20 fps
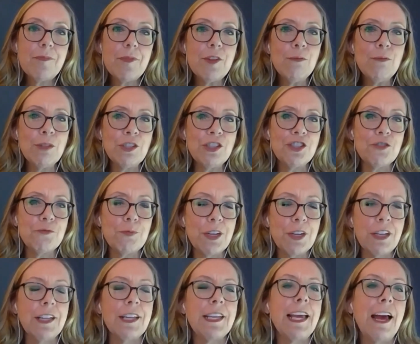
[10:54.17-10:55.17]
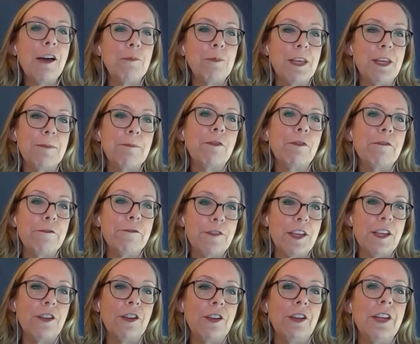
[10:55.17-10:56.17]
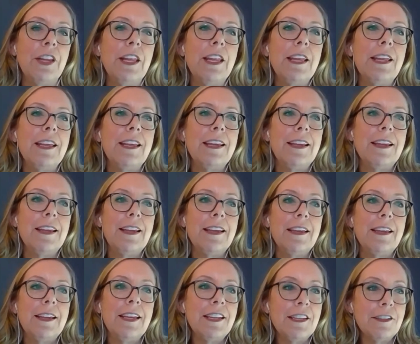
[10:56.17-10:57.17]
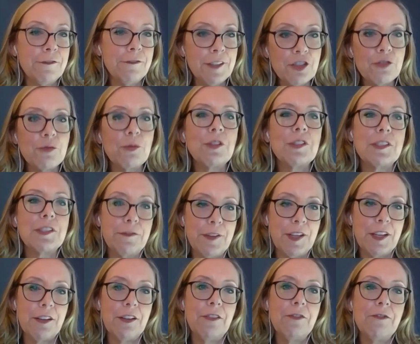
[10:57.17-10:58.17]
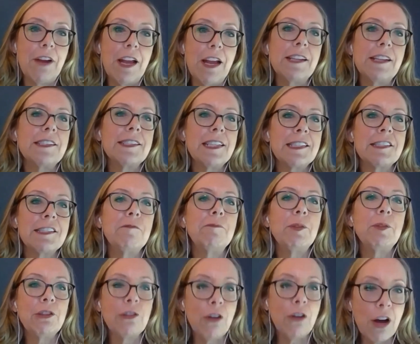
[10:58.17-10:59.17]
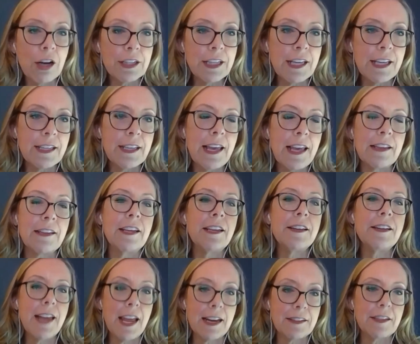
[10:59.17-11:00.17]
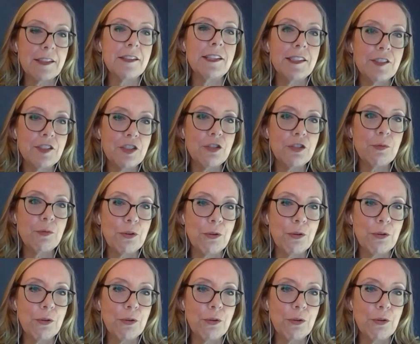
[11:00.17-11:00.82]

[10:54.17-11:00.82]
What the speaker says: which is really how people feel, individuals feel, right? A sense of belonging and connectedness to an